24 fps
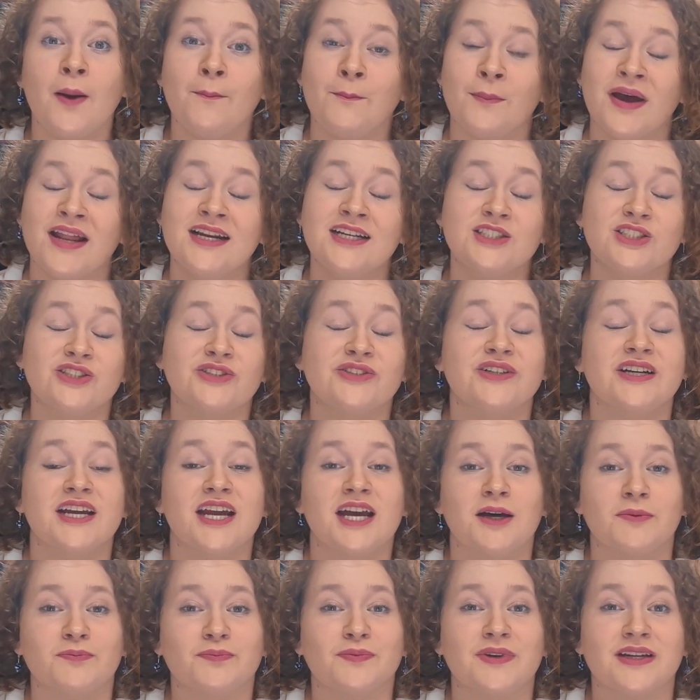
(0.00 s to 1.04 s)
Many jewellery
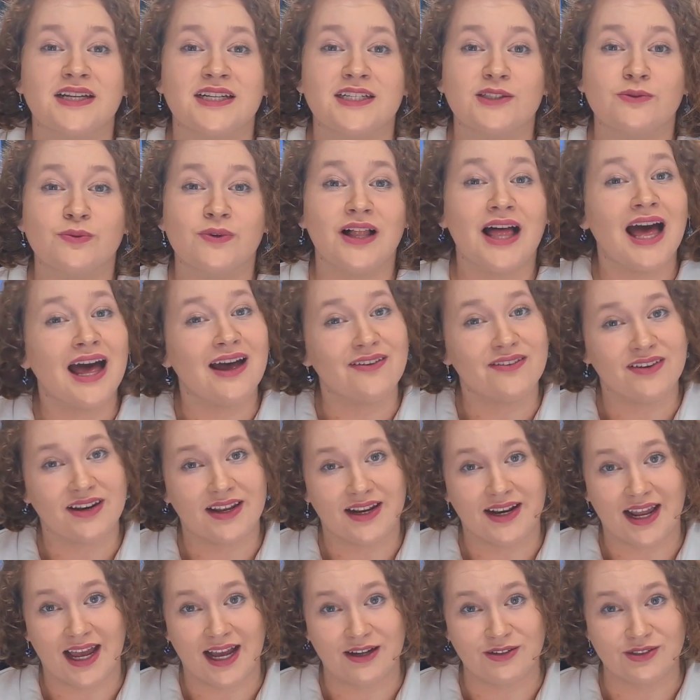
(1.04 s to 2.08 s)
companies will have an
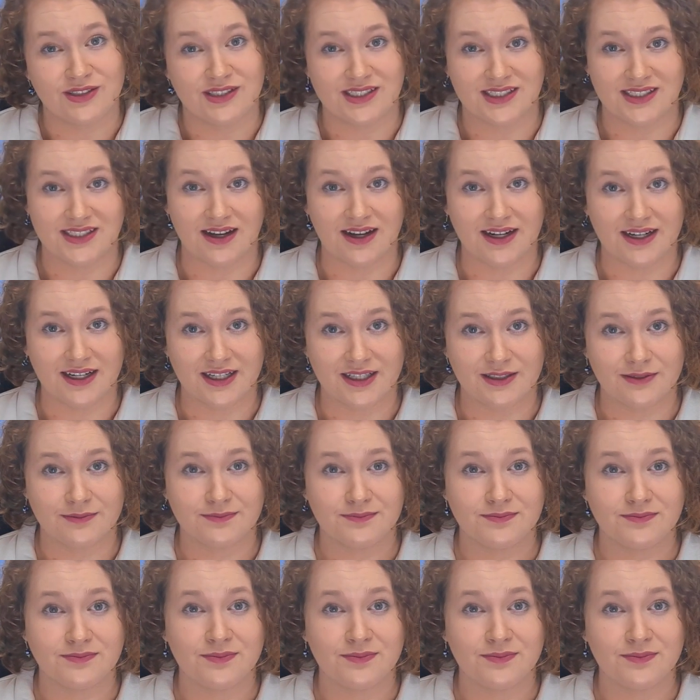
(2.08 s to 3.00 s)
in-house designer.